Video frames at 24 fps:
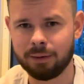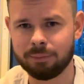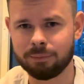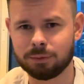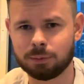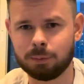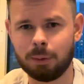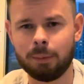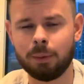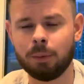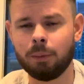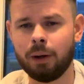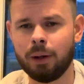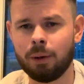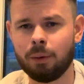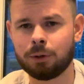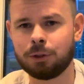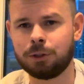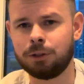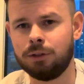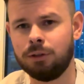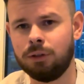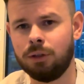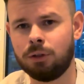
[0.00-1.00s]
It's probably why you're
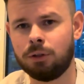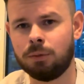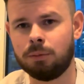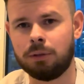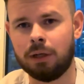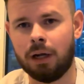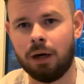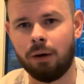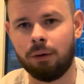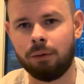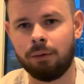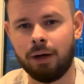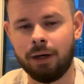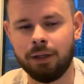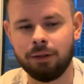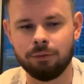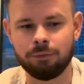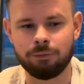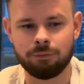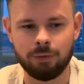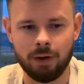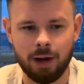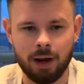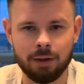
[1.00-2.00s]
watching the YouTube channel, right? You've
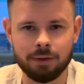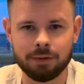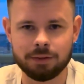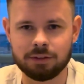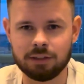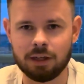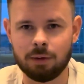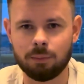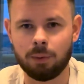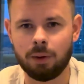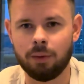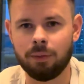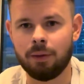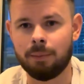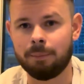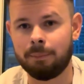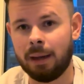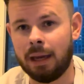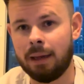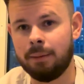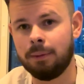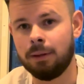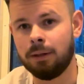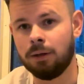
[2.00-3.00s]
found someone that
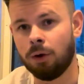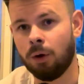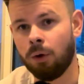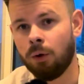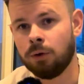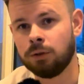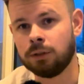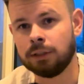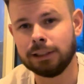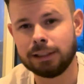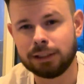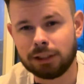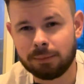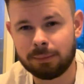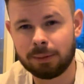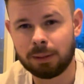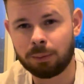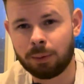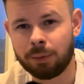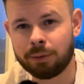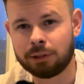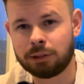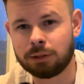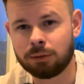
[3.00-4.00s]
maybe knows a little bit
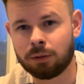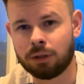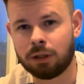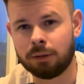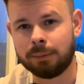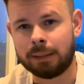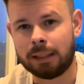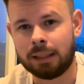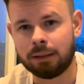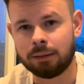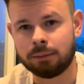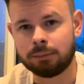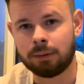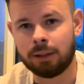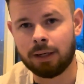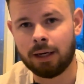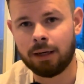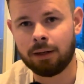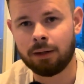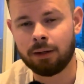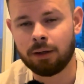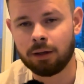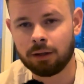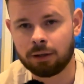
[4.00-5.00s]
what they're talking about, right?
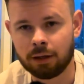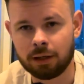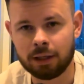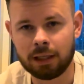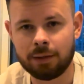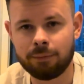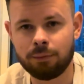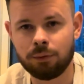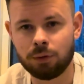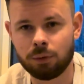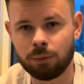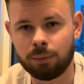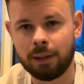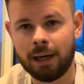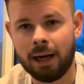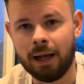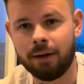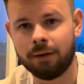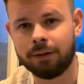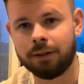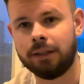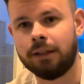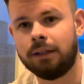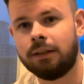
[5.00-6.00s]
Going to give you the
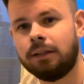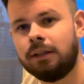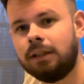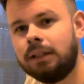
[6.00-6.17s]
reality.